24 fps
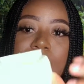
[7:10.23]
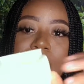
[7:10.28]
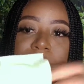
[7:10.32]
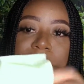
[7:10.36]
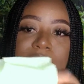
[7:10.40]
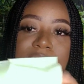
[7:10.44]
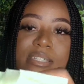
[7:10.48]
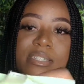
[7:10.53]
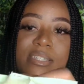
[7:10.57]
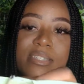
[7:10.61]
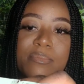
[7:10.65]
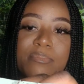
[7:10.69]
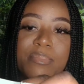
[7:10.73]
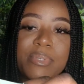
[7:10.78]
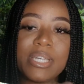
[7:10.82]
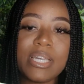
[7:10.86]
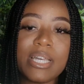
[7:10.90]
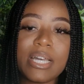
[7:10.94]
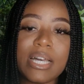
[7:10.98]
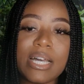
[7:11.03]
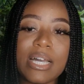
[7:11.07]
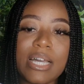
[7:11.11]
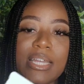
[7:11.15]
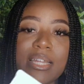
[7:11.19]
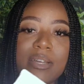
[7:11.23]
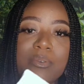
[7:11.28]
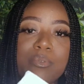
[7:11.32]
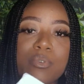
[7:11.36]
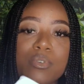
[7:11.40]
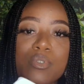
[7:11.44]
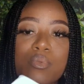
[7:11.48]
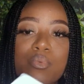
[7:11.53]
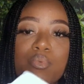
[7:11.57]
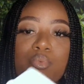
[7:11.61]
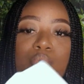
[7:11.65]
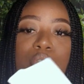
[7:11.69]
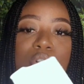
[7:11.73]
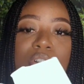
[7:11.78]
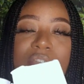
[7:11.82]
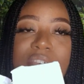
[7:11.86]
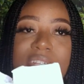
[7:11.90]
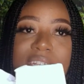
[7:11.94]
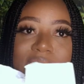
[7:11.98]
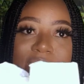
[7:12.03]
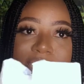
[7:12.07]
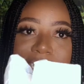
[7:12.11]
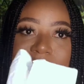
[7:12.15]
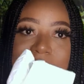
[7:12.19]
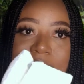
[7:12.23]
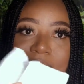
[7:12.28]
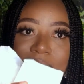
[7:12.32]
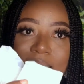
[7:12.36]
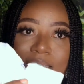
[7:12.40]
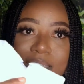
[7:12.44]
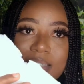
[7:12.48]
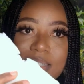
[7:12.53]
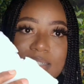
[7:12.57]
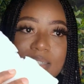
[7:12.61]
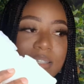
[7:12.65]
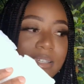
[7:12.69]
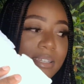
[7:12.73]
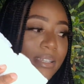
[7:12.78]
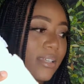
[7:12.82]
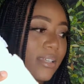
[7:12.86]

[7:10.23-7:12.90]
It is bigger, and I was worried that